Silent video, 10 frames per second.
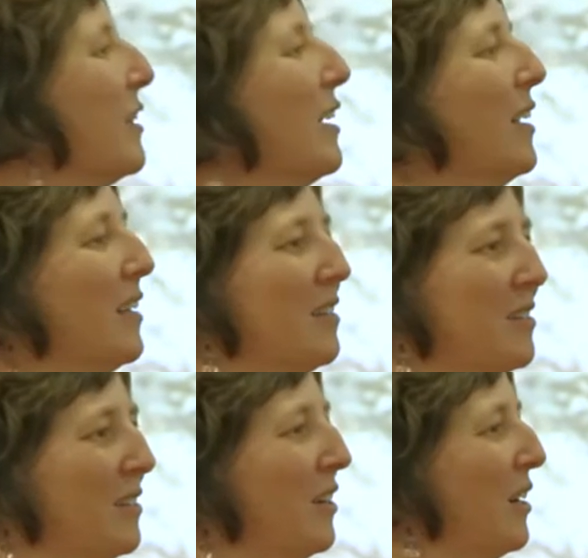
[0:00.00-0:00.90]
And
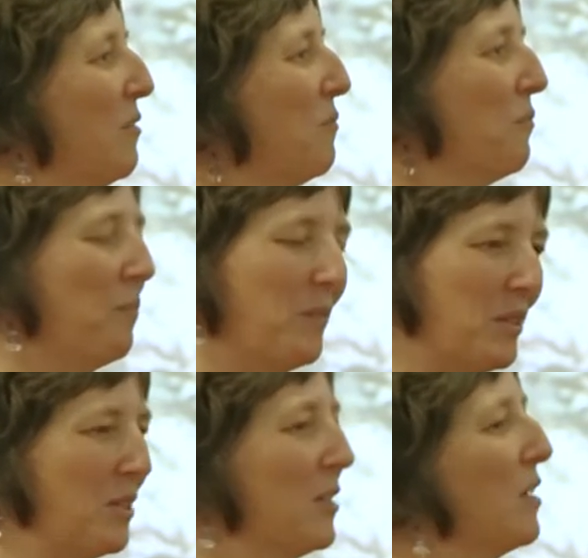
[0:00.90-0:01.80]
um,
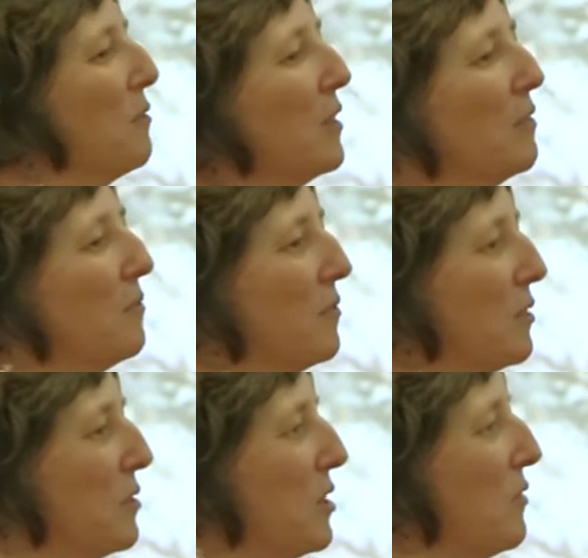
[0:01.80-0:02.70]
as I say, we,
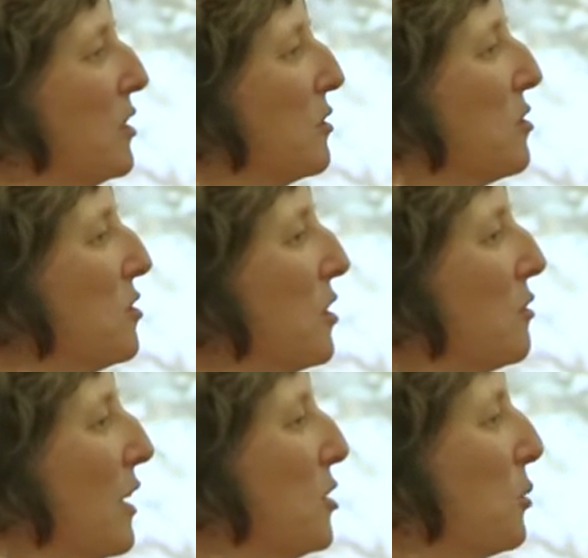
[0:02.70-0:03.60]
it was seven years since they
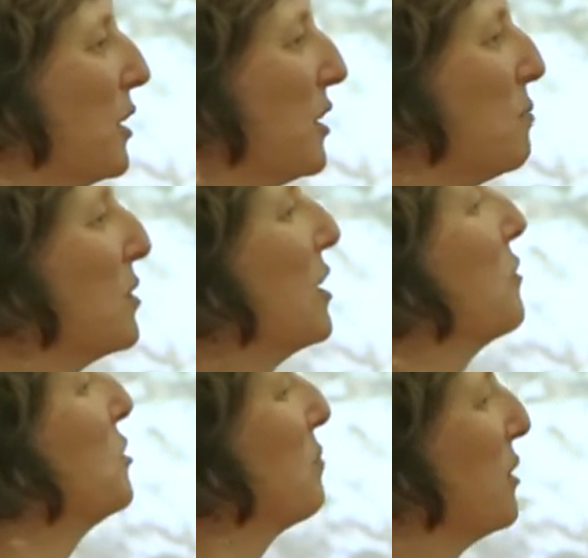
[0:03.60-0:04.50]
graduated, but
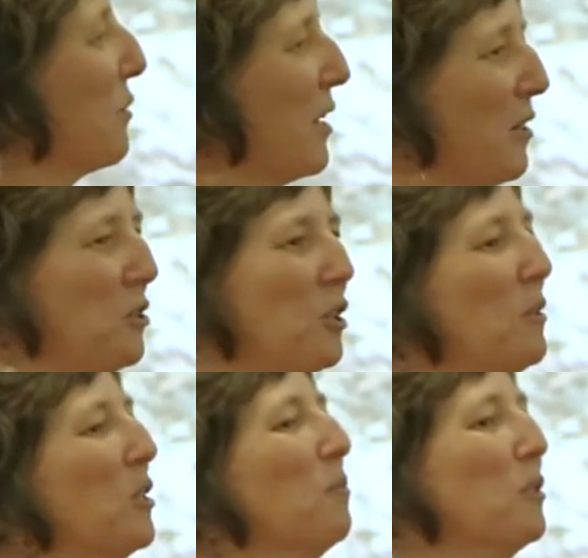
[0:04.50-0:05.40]
they took me around, showed
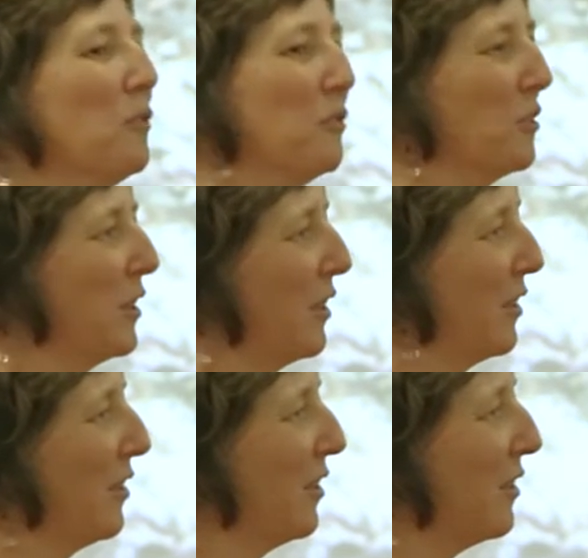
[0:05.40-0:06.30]
me their beautiful
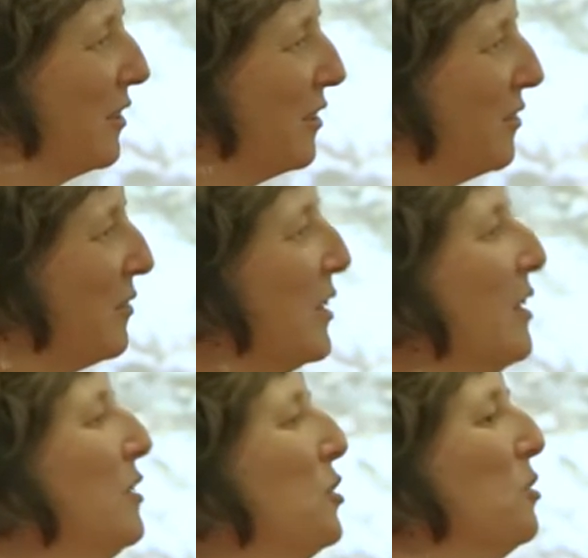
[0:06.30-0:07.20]
organic garden,
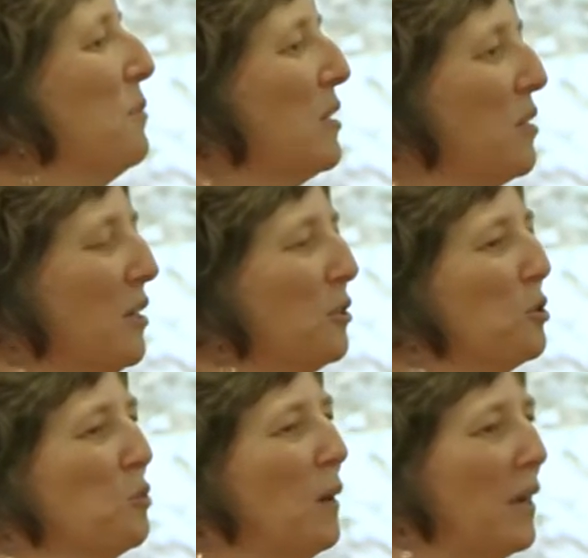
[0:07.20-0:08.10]
showed me the
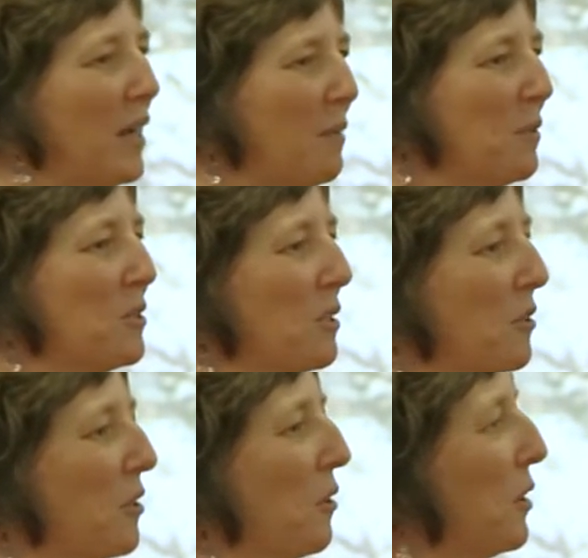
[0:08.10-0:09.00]
hundreds of pineapples they
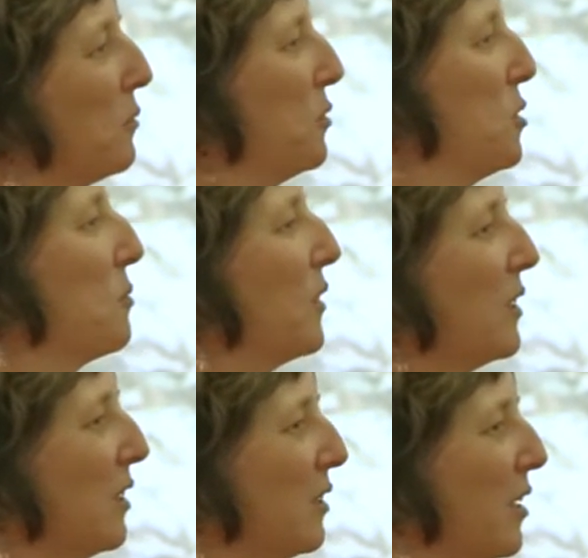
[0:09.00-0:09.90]
were growing, which was
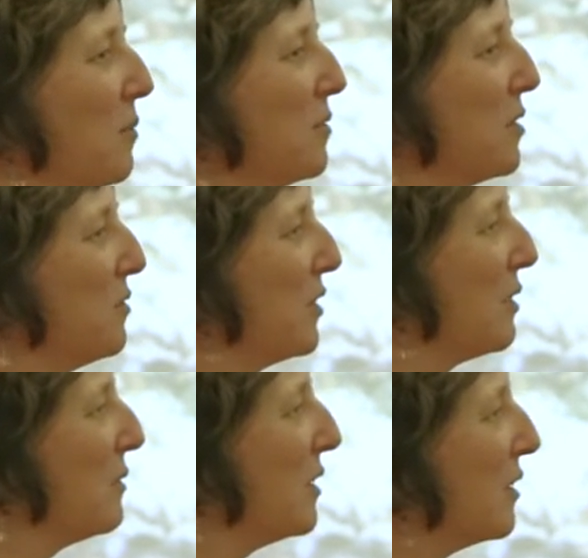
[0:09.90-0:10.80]
providing income for the
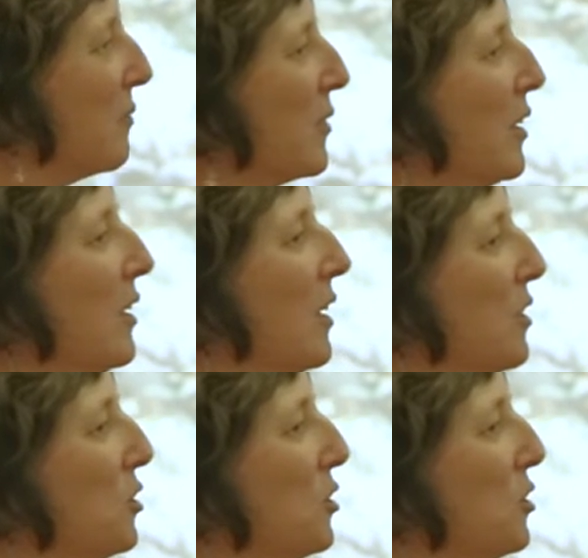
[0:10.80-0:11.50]
family, uh,